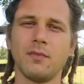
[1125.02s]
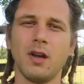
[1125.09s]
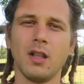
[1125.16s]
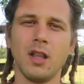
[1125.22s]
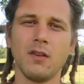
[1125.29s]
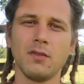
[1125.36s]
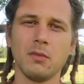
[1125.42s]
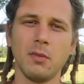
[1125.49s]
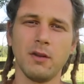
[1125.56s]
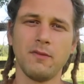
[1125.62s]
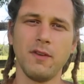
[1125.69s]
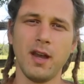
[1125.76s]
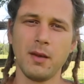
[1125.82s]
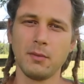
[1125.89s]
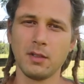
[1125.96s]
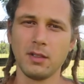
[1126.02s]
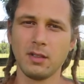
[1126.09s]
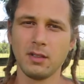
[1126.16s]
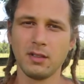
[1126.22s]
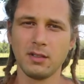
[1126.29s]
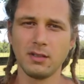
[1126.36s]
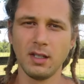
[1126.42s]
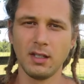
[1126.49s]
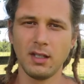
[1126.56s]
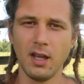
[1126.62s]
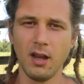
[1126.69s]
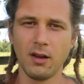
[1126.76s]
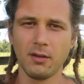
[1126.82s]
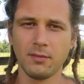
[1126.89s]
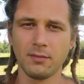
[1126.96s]
I love you, my family. Take
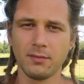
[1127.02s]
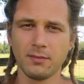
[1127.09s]
care.